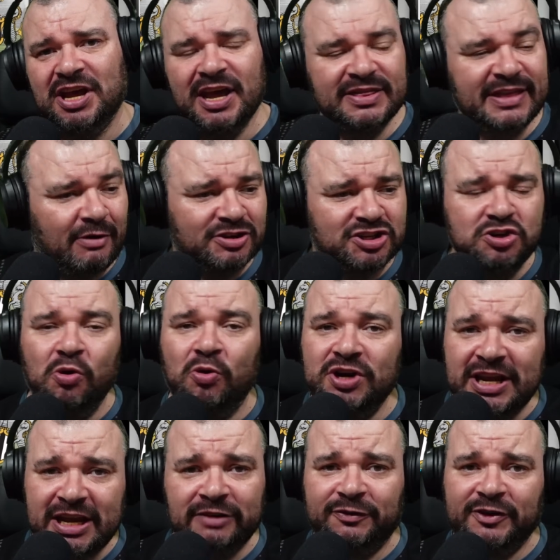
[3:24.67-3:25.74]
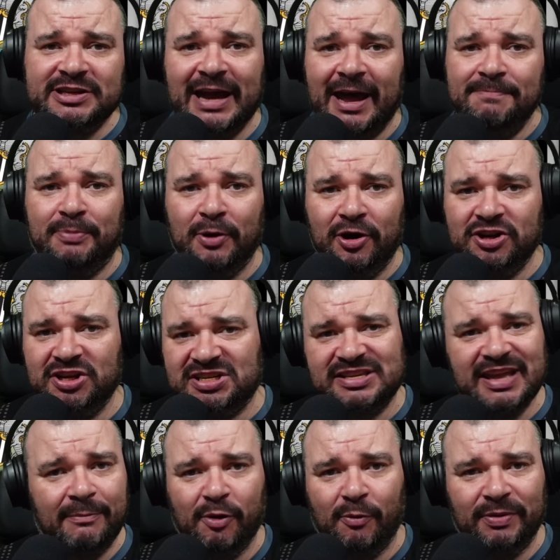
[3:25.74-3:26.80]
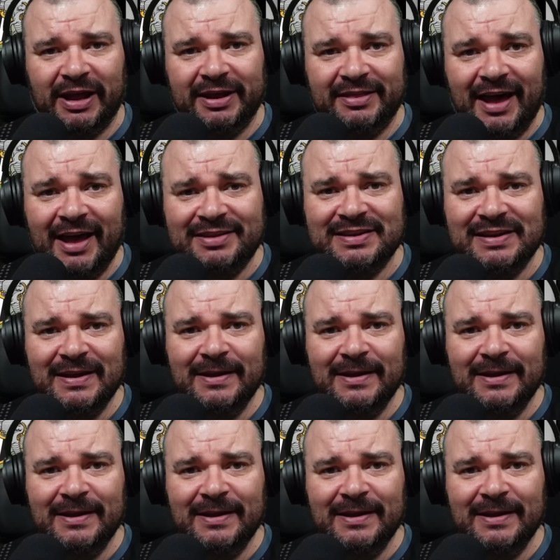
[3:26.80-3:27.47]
There is no need for Dan Burn to step up like that.